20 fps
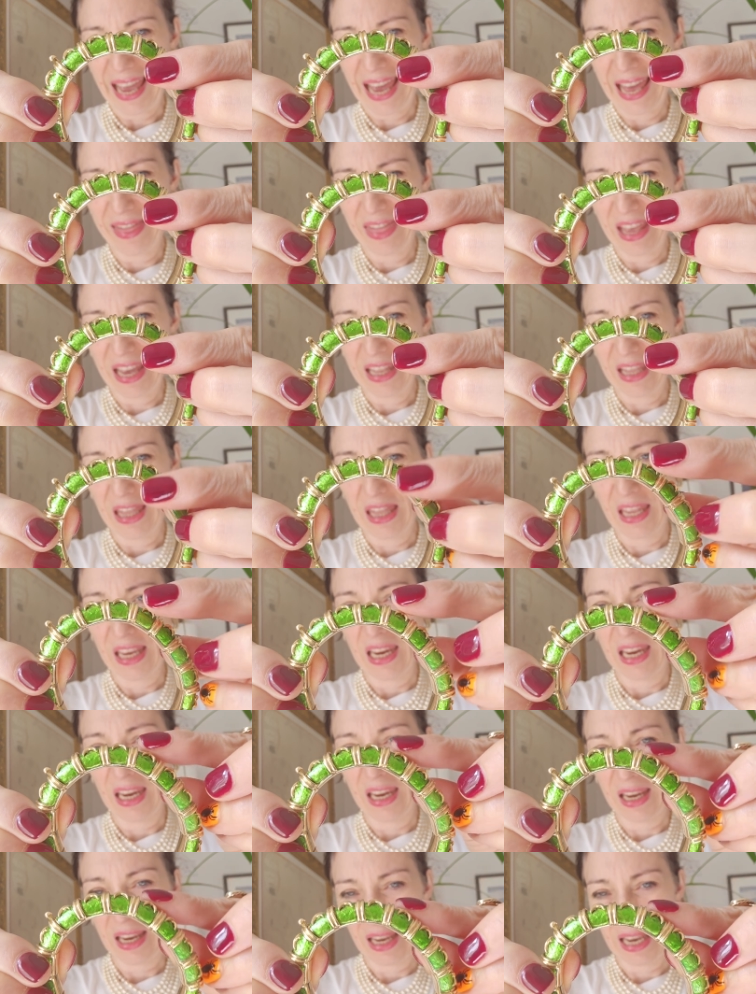and then
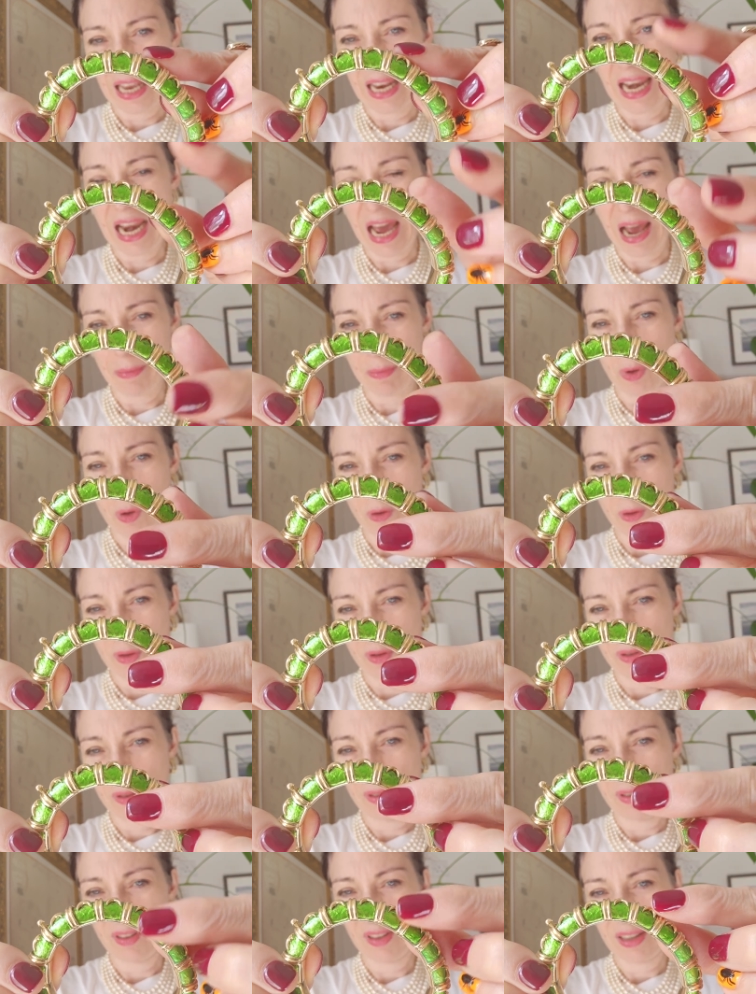the enamel
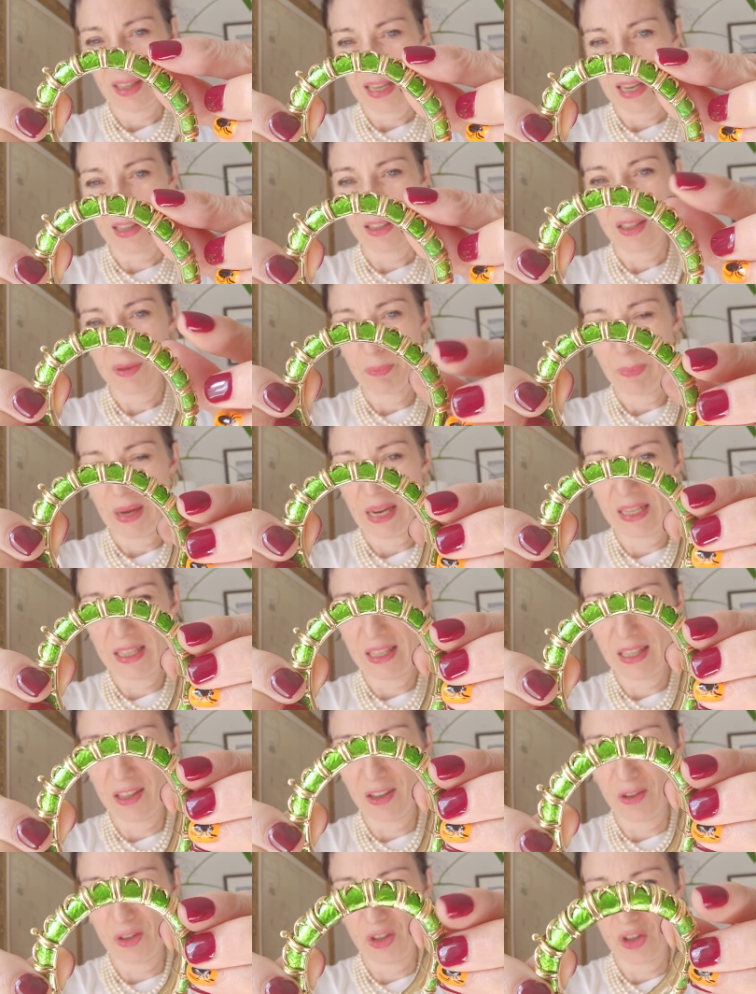gets
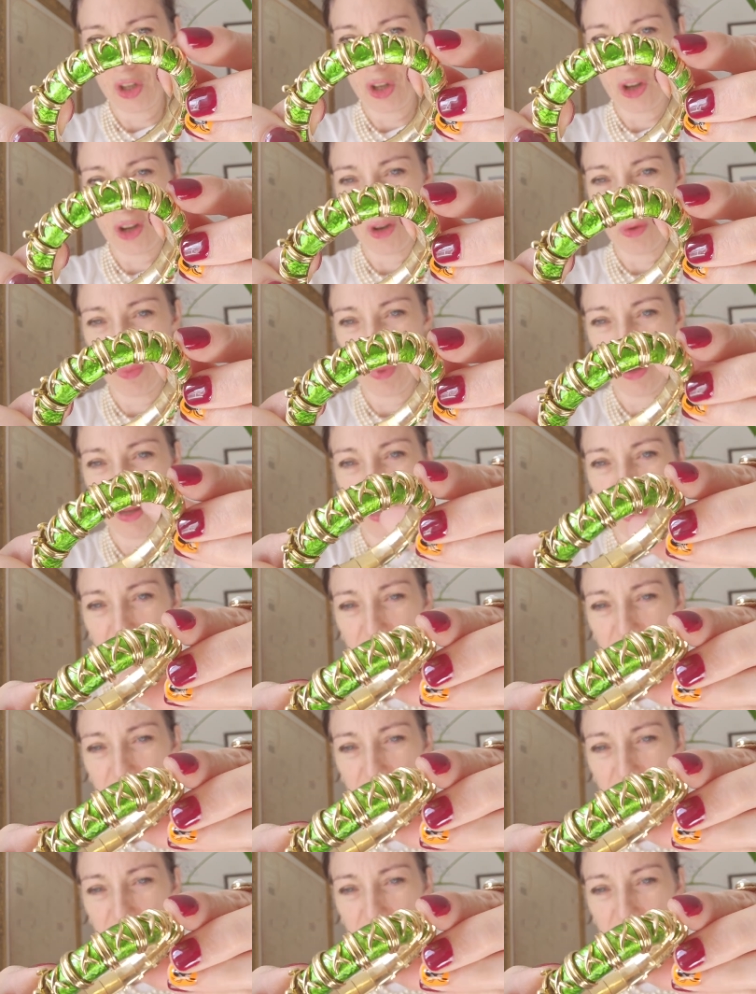painted on top.